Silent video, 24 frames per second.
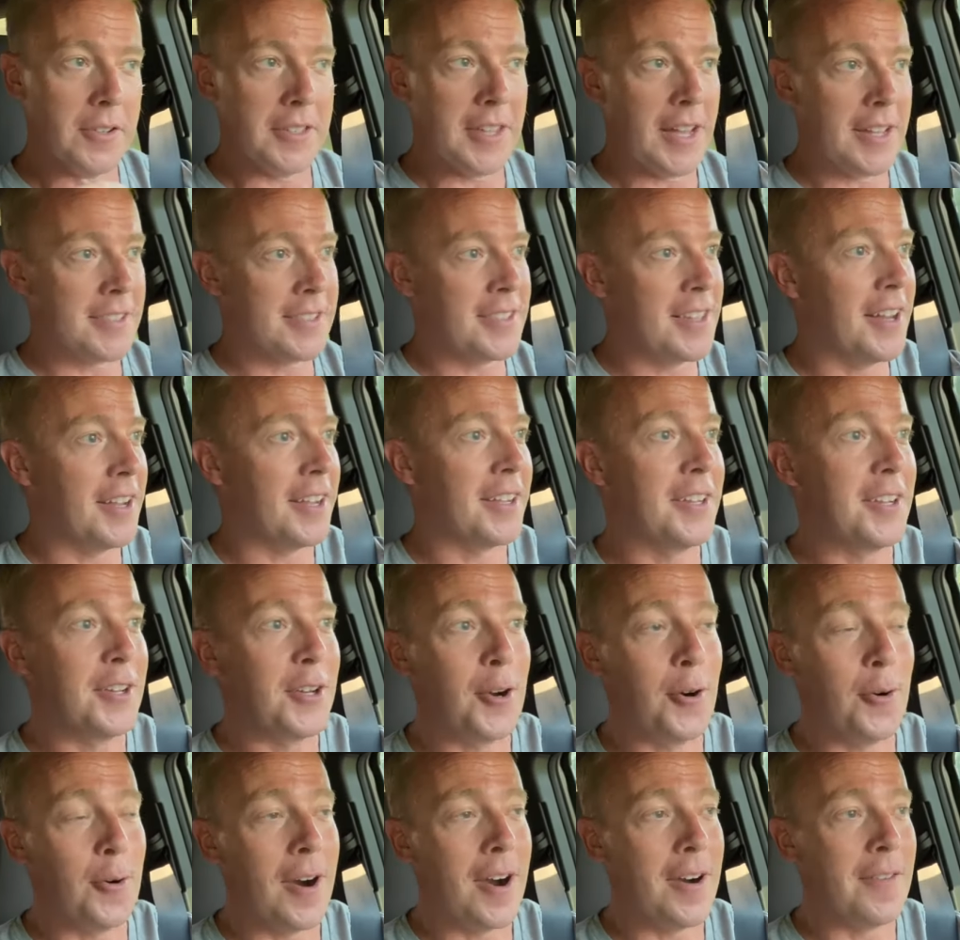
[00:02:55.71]
That's not going to
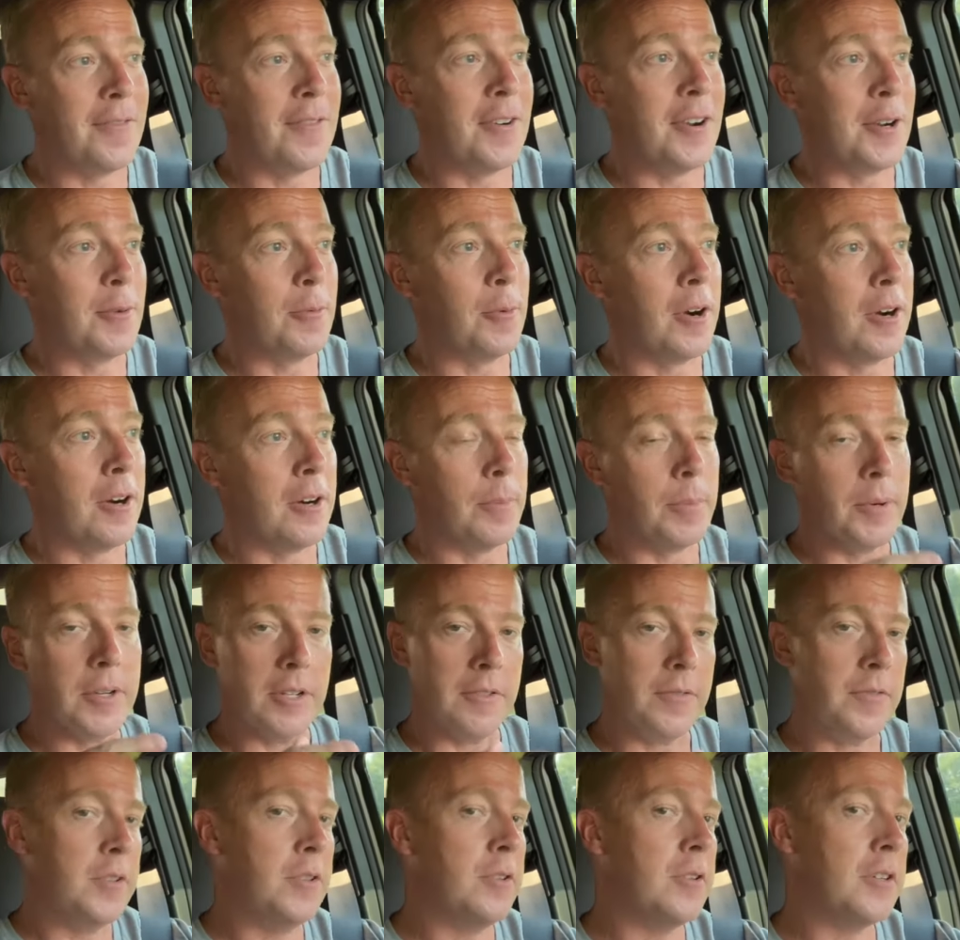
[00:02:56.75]
go off very well. But
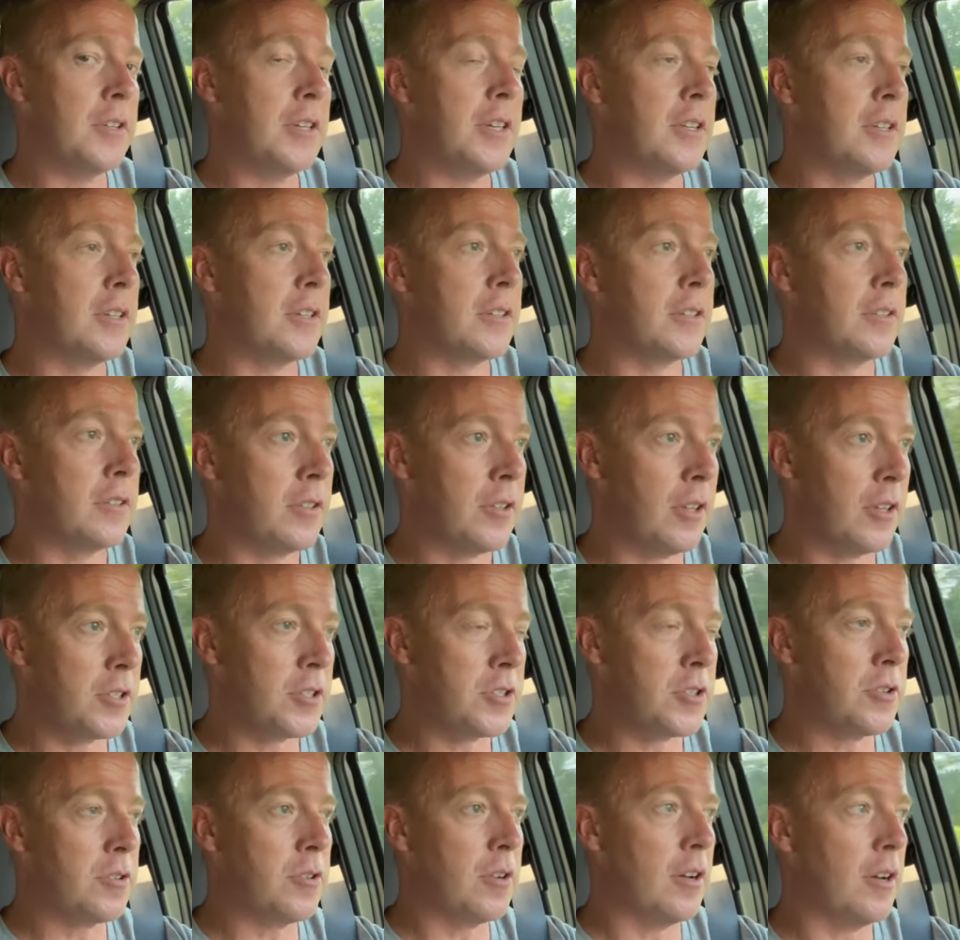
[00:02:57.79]
if you're in a
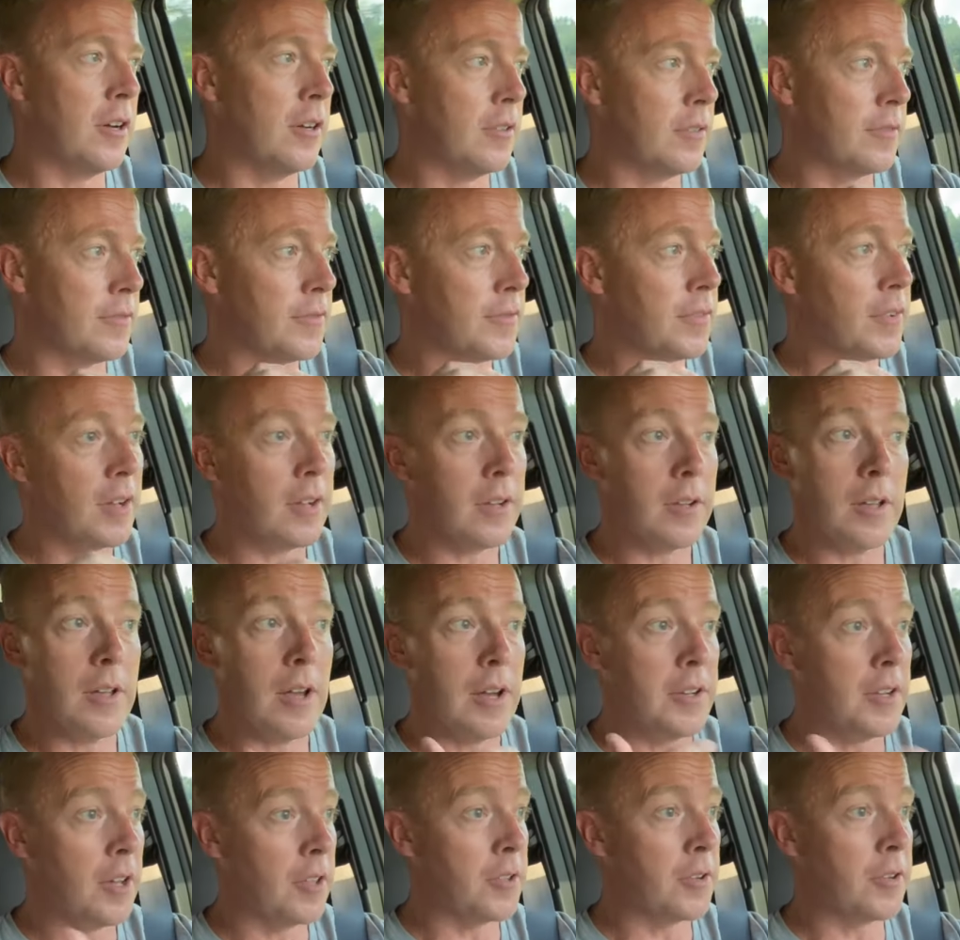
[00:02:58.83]
cluster of
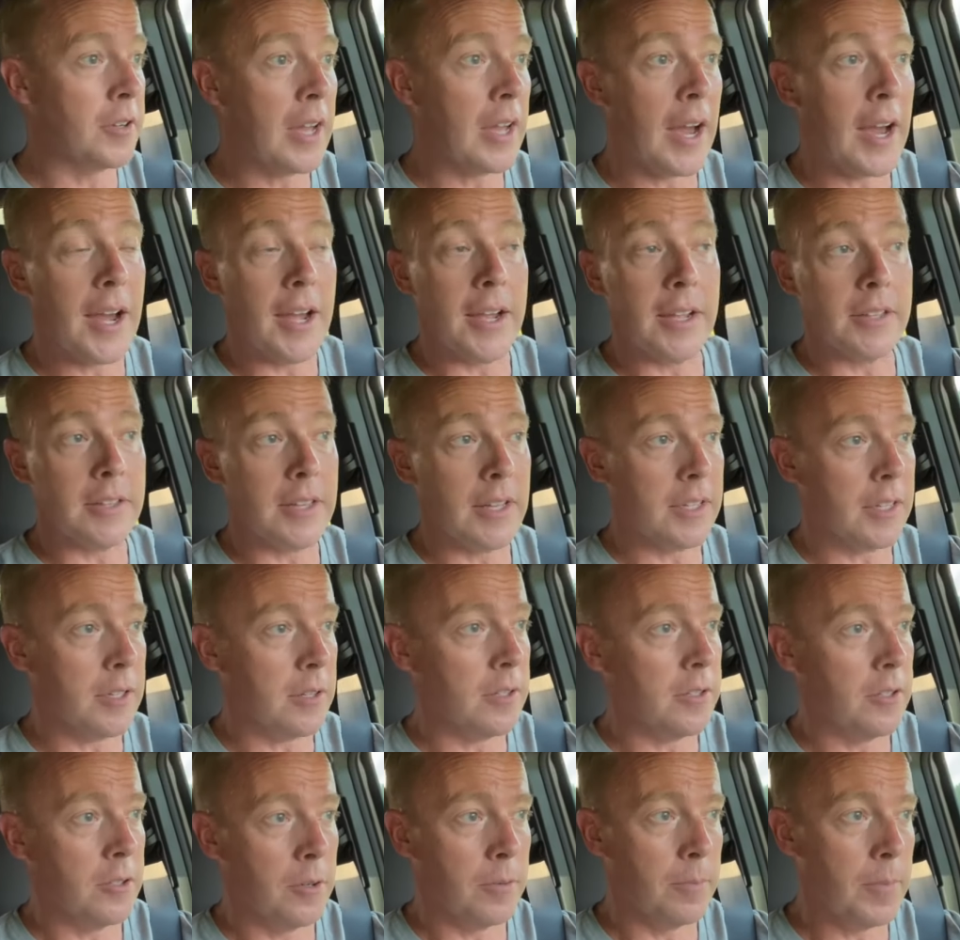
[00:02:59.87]
another guy, like
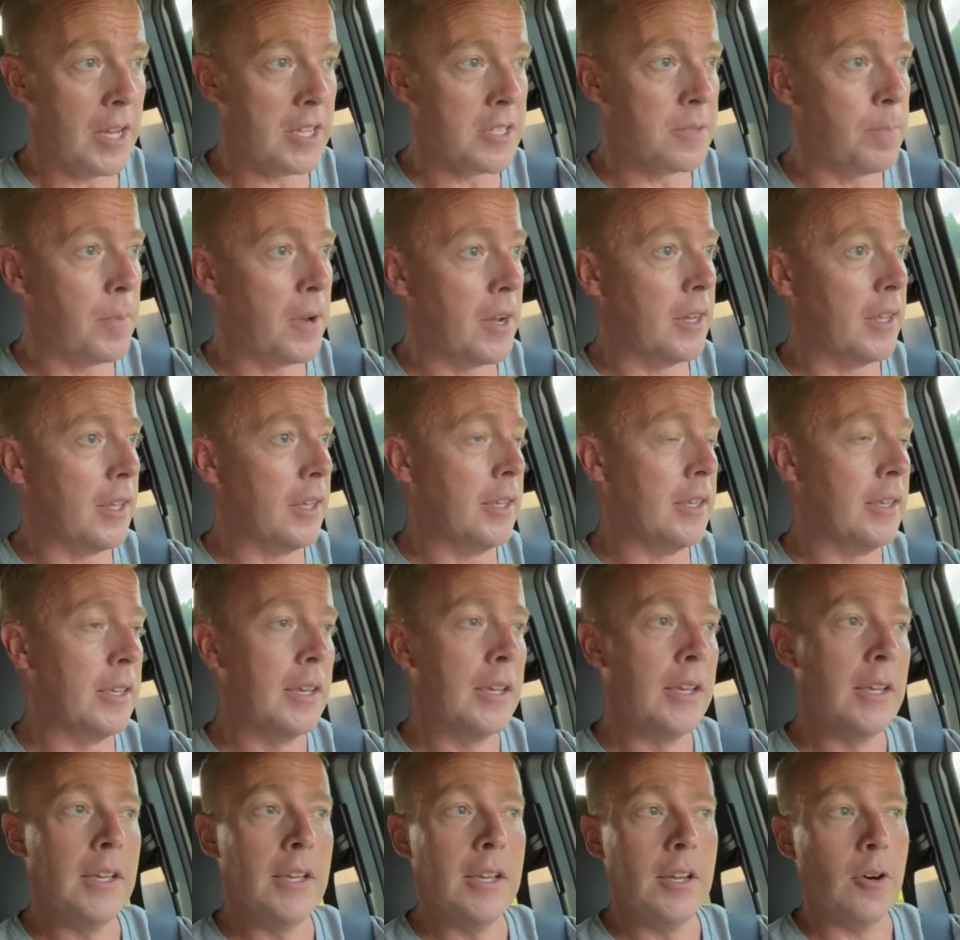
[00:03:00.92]
your best buddy,
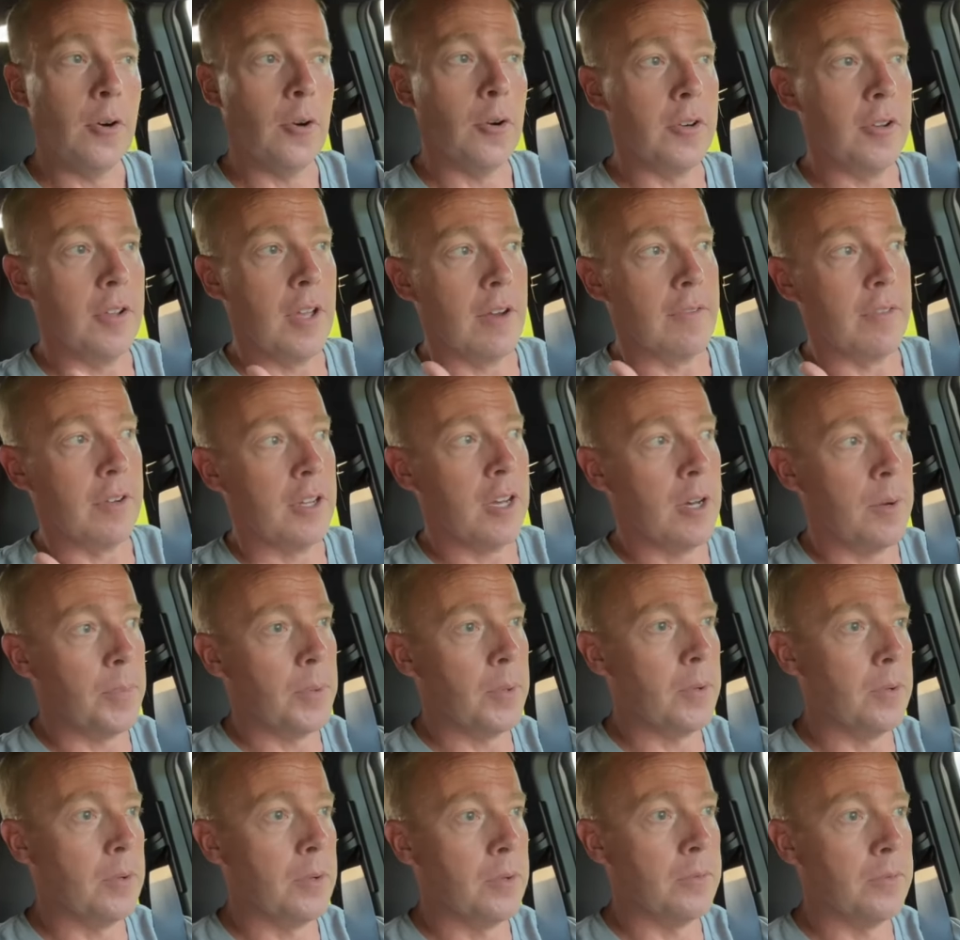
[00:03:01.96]
or you have a
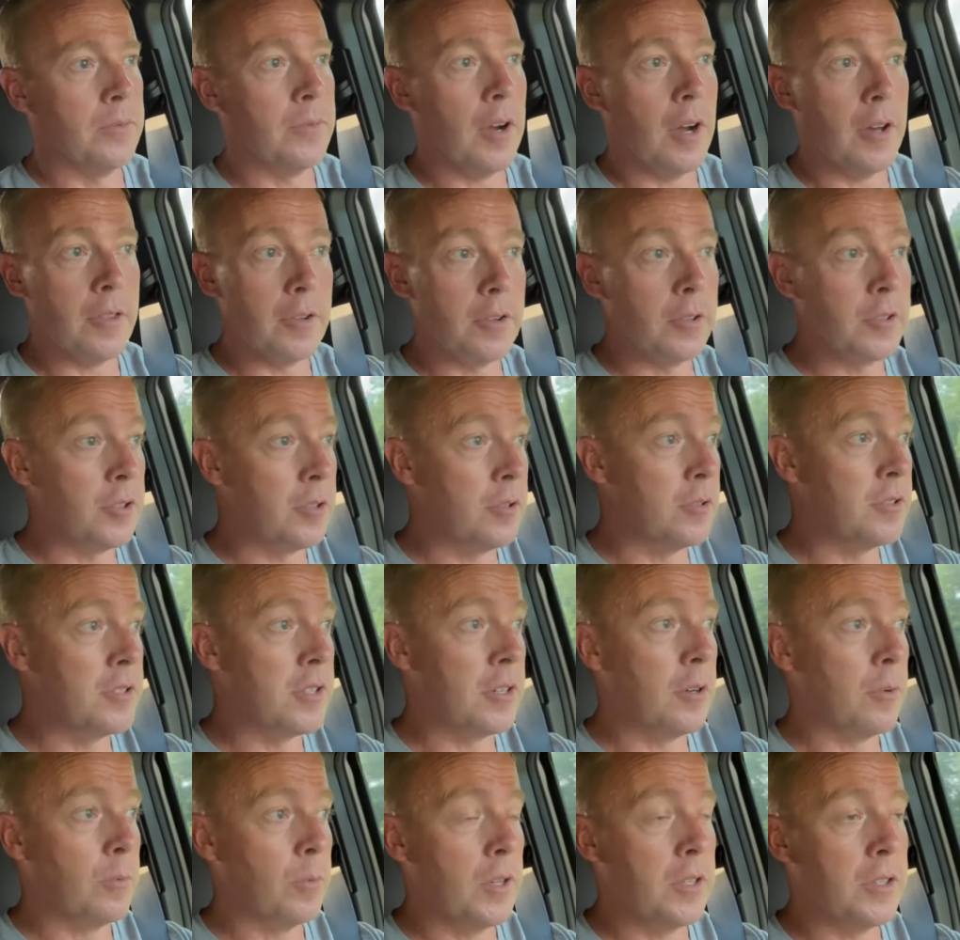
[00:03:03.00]
couple other dudes
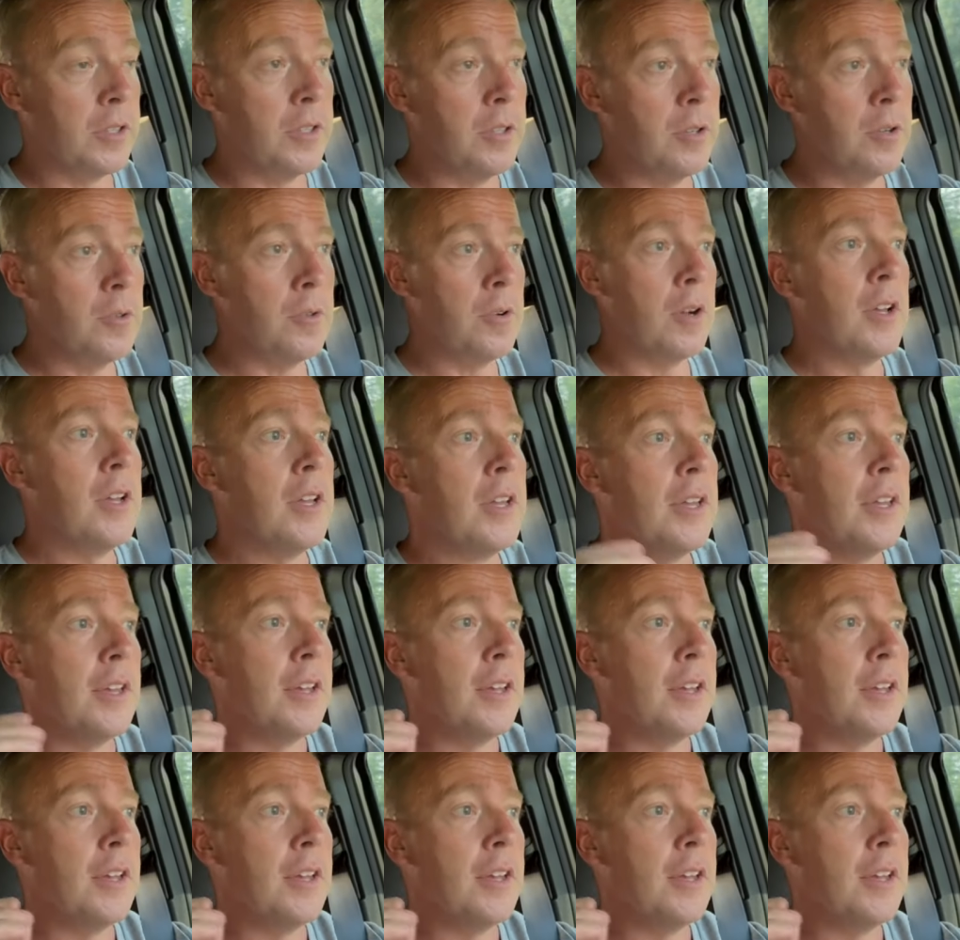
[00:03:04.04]
that are with you,